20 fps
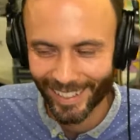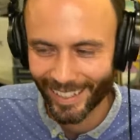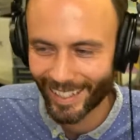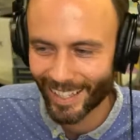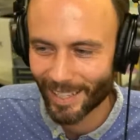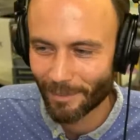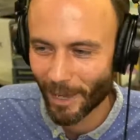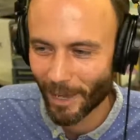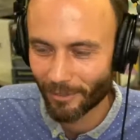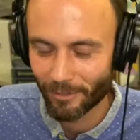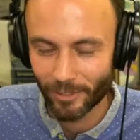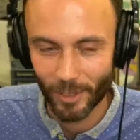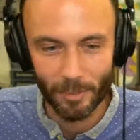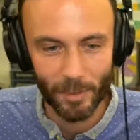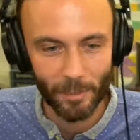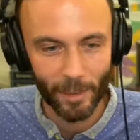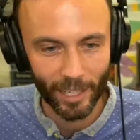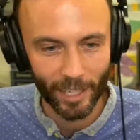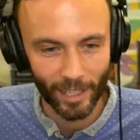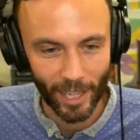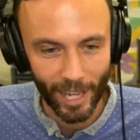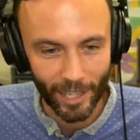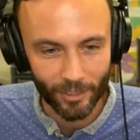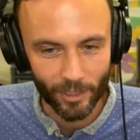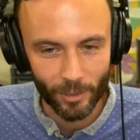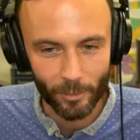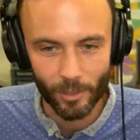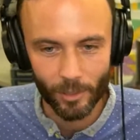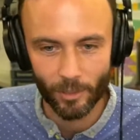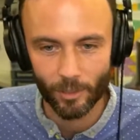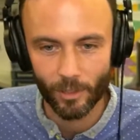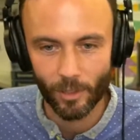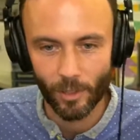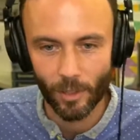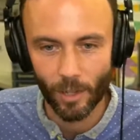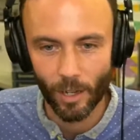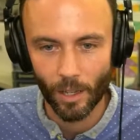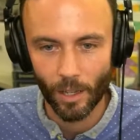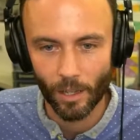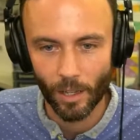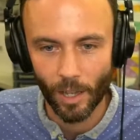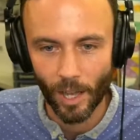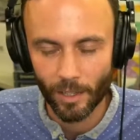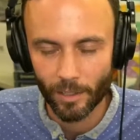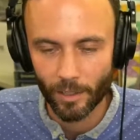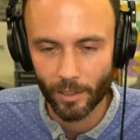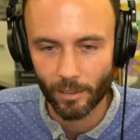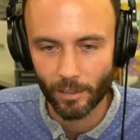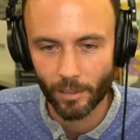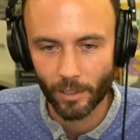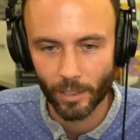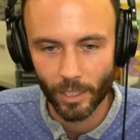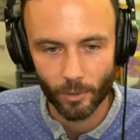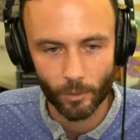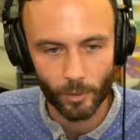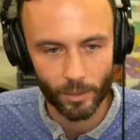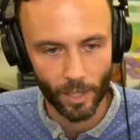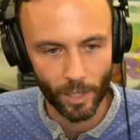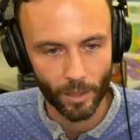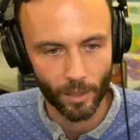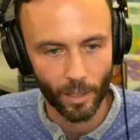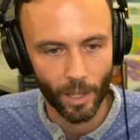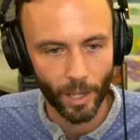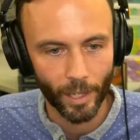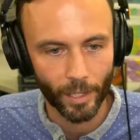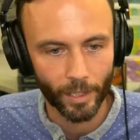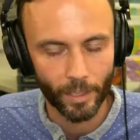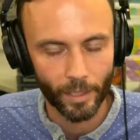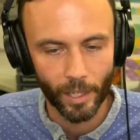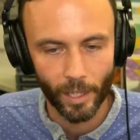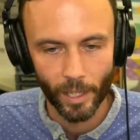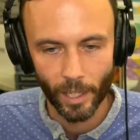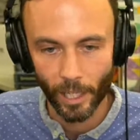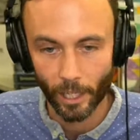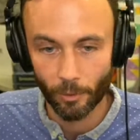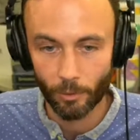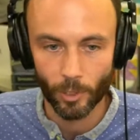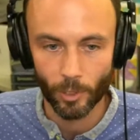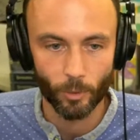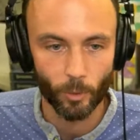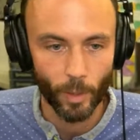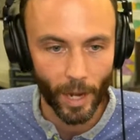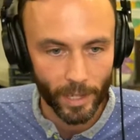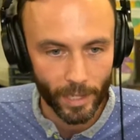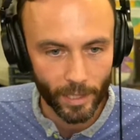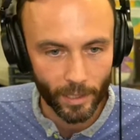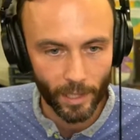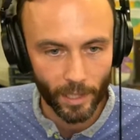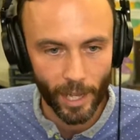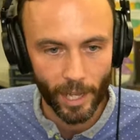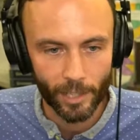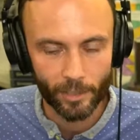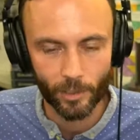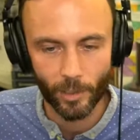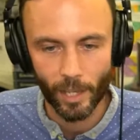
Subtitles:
I flipped my classroom, so a lot of the learning was online, and it was a writing class.